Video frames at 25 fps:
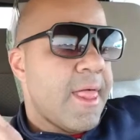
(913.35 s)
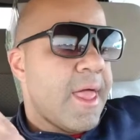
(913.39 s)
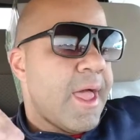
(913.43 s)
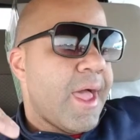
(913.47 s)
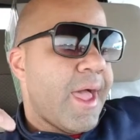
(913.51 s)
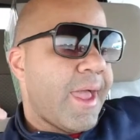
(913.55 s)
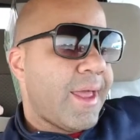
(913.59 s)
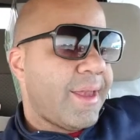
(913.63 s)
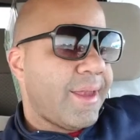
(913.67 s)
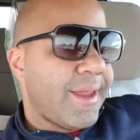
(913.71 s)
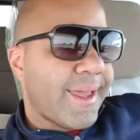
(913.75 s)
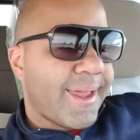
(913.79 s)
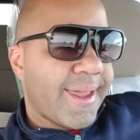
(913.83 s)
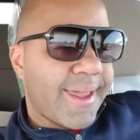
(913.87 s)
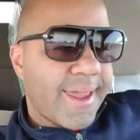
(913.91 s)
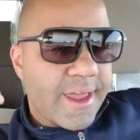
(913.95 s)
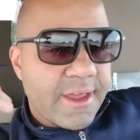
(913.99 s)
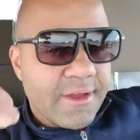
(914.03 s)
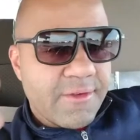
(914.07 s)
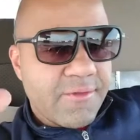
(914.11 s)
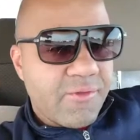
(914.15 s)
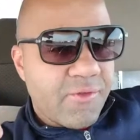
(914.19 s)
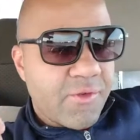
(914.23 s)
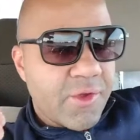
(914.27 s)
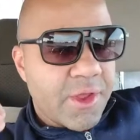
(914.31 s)
And like
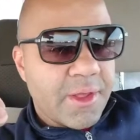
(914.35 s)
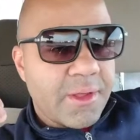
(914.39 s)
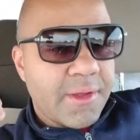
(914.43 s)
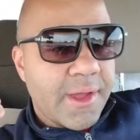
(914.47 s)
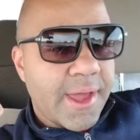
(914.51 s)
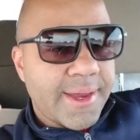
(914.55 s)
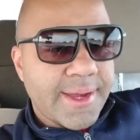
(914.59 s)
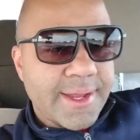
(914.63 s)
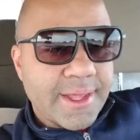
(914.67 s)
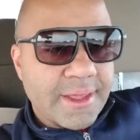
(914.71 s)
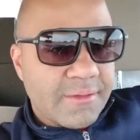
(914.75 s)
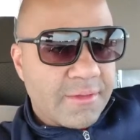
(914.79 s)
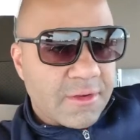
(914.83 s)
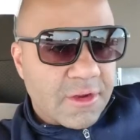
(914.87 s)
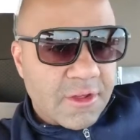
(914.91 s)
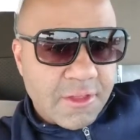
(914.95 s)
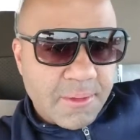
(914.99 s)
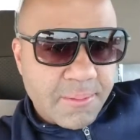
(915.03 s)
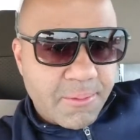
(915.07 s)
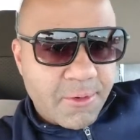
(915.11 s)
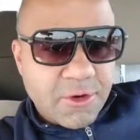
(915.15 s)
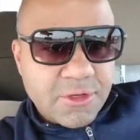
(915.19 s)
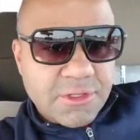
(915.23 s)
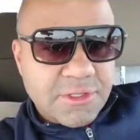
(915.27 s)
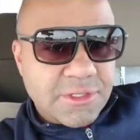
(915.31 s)
and even other
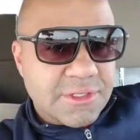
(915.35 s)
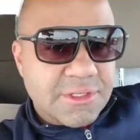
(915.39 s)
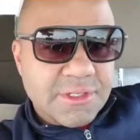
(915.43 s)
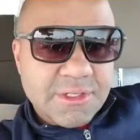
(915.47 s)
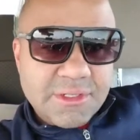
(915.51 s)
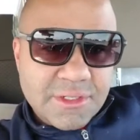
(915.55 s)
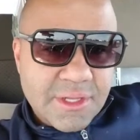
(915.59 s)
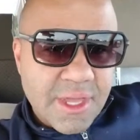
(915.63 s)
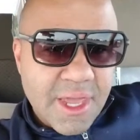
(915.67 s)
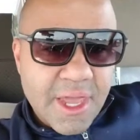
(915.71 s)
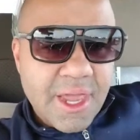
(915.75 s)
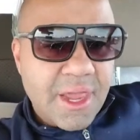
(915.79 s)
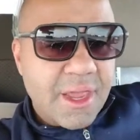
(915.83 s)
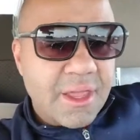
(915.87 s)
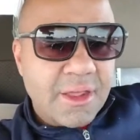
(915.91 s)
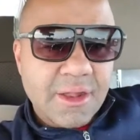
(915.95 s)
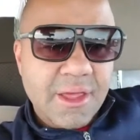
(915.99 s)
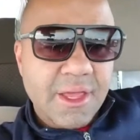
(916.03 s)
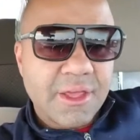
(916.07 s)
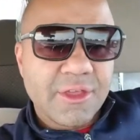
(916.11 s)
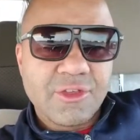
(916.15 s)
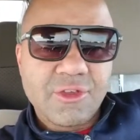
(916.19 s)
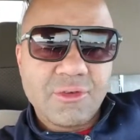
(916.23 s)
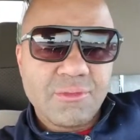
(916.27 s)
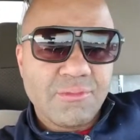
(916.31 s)
person says, hey,
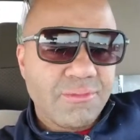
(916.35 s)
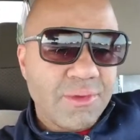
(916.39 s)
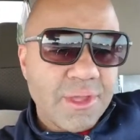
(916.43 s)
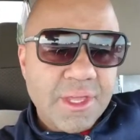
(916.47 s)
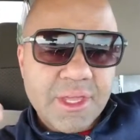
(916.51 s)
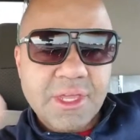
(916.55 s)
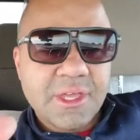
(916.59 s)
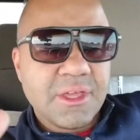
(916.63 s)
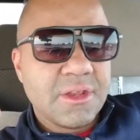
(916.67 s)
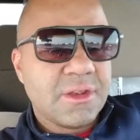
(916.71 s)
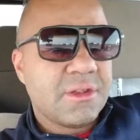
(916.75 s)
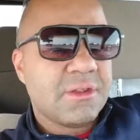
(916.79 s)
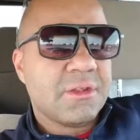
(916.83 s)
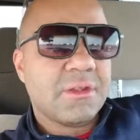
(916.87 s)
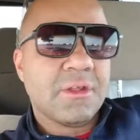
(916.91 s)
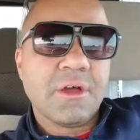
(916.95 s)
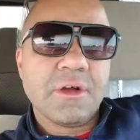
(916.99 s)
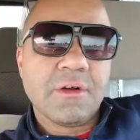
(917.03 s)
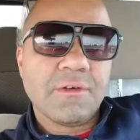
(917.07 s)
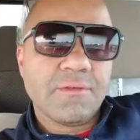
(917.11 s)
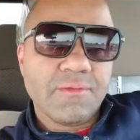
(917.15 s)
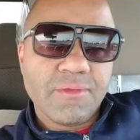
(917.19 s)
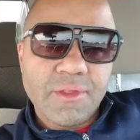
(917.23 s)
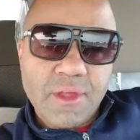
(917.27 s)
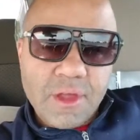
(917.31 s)
like you're being
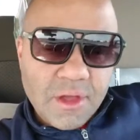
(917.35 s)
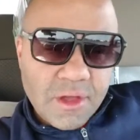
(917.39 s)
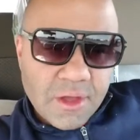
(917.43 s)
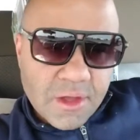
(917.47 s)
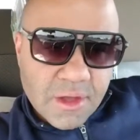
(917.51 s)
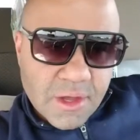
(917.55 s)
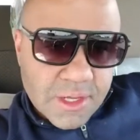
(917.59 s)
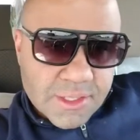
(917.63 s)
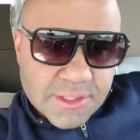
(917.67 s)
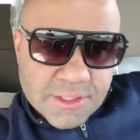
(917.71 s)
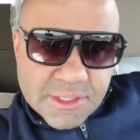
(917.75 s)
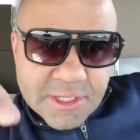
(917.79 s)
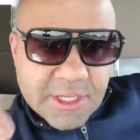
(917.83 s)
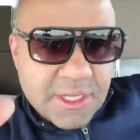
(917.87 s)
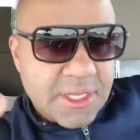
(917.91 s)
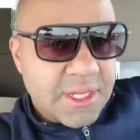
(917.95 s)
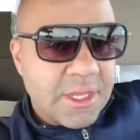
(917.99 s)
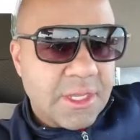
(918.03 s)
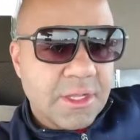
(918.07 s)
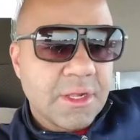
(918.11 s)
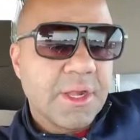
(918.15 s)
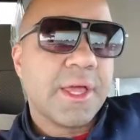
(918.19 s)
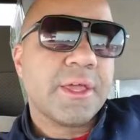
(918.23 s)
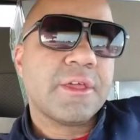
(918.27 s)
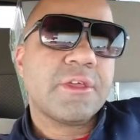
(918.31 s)
a
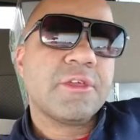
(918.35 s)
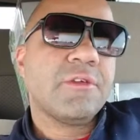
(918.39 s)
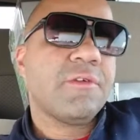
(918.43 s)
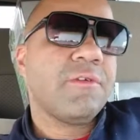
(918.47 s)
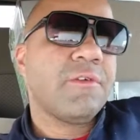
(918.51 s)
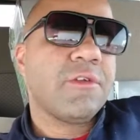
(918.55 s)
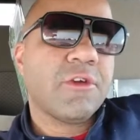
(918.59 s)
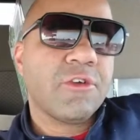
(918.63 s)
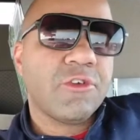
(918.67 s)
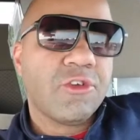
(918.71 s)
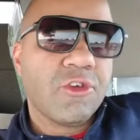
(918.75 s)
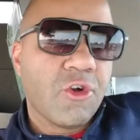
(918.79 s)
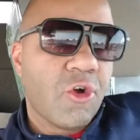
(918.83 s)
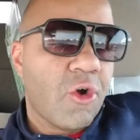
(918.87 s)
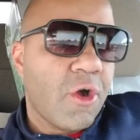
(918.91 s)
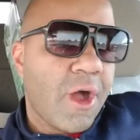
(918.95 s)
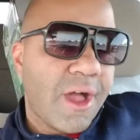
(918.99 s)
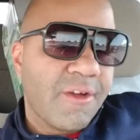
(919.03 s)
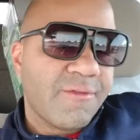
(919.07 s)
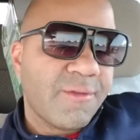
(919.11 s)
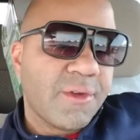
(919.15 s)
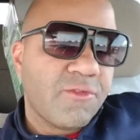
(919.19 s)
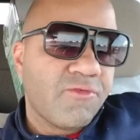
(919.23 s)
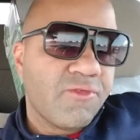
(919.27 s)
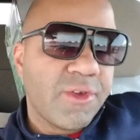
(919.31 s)
D. Like
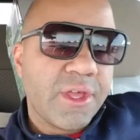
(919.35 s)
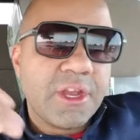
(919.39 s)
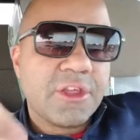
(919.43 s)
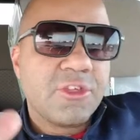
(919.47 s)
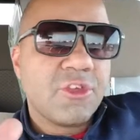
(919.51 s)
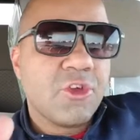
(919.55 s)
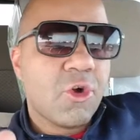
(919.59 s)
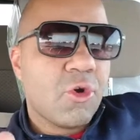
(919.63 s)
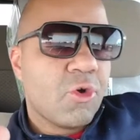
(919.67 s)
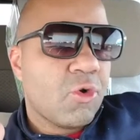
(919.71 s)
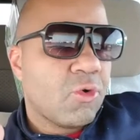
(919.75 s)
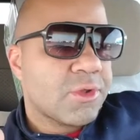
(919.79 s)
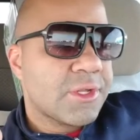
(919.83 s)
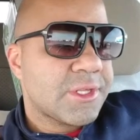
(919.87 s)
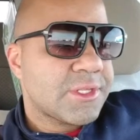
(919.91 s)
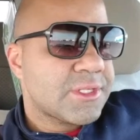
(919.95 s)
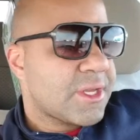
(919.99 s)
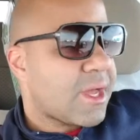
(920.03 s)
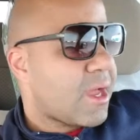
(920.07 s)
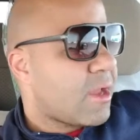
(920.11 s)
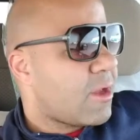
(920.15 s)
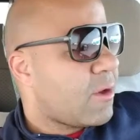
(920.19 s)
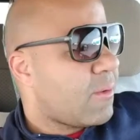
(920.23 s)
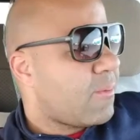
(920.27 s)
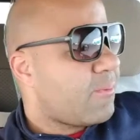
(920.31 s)
I've been reading your whole
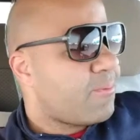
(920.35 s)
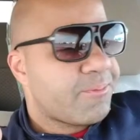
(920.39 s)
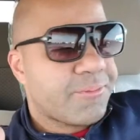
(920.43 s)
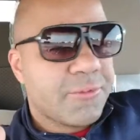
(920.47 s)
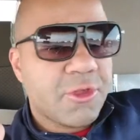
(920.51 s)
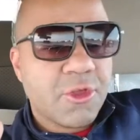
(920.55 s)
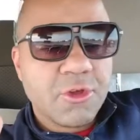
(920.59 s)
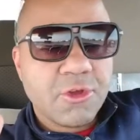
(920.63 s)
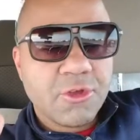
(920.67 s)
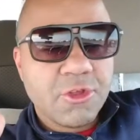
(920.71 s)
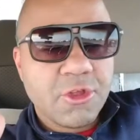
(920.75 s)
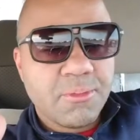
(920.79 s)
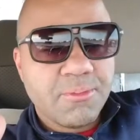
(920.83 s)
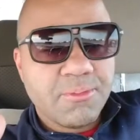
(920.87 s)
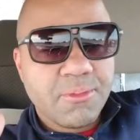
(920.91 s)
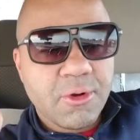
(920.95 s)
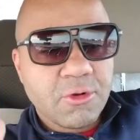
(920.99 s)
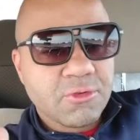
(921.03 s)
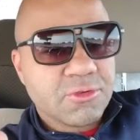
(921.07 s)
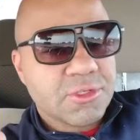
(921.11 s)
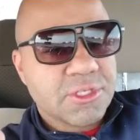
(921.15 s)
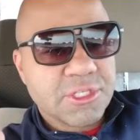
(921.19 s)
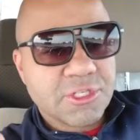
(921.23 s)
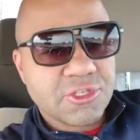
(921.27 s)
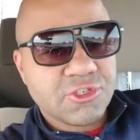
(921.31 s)
entire your
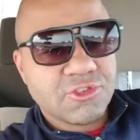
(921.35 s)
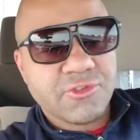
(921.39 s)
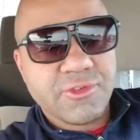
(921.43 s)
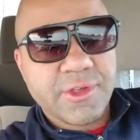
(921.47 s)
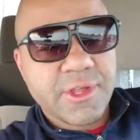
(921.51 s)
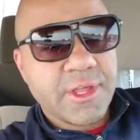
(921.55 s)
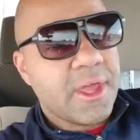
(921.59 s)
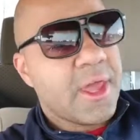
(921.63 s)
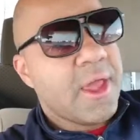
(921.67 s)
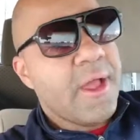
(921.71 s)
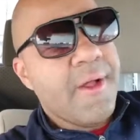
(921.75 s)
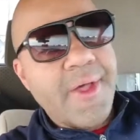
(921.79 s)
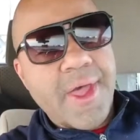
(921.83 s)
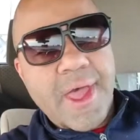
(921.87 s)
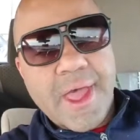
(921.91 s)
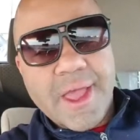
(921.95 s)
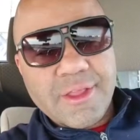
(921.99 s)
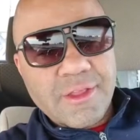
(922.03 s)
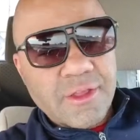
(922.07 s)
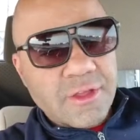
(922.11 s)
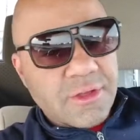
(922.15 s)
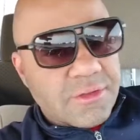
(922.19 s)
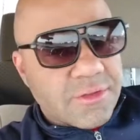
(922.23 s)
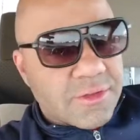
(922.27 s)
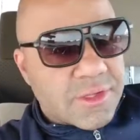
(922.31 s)
post history, and
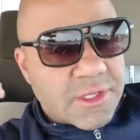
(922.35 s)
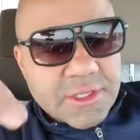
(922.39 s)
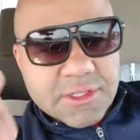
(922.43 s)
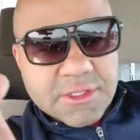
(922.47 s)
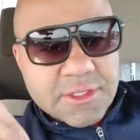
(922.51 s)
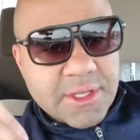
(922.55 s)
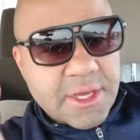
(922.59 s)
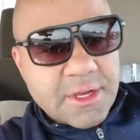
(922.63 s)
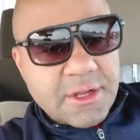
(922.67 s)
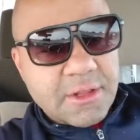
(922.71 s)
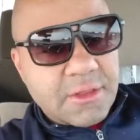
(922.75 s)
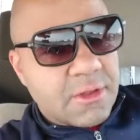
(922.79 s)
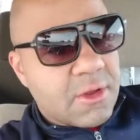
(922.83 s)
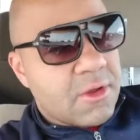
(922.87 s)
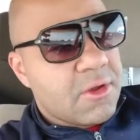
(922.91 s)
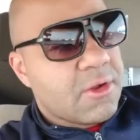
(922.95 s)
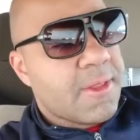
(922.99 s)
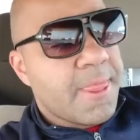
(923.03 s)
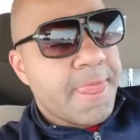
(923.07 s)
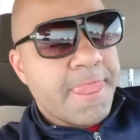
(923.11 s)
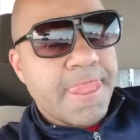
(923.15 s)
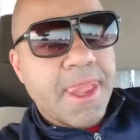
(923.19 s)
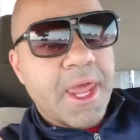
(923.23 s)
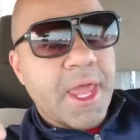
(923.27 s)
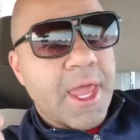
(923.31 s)
you're this, that, and the third.
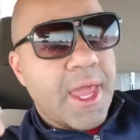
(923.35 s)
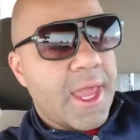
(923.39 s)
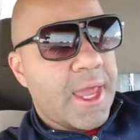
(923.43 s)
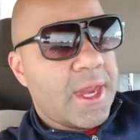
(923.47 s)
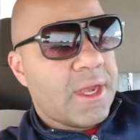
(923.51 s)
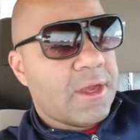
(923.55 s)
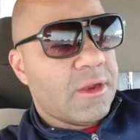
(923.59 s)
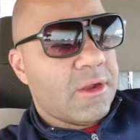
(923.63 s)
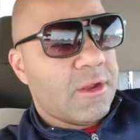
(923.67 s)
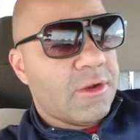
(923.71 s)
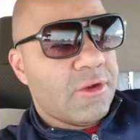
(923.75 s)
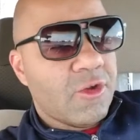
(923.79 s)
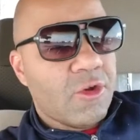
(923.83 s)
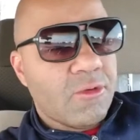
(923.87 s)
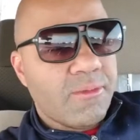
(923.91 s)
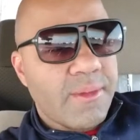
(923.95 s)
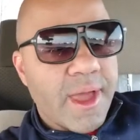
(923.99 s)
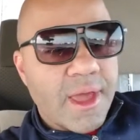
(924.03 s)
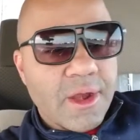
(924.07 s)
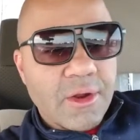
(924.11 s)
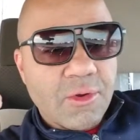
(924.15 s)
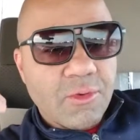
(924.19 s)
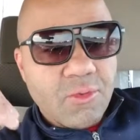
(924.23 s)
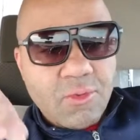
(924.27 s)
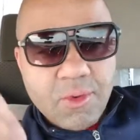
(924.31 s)
And no
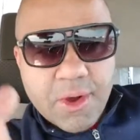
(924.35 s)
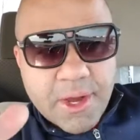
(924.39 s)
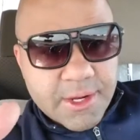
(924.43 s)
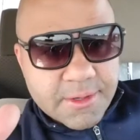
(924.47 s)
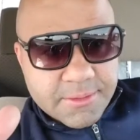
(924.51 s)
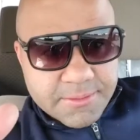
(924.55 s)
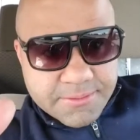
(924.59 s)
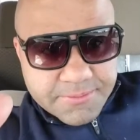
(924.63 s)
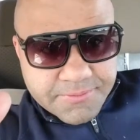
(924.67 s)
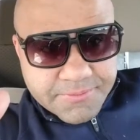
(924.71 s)
matter what,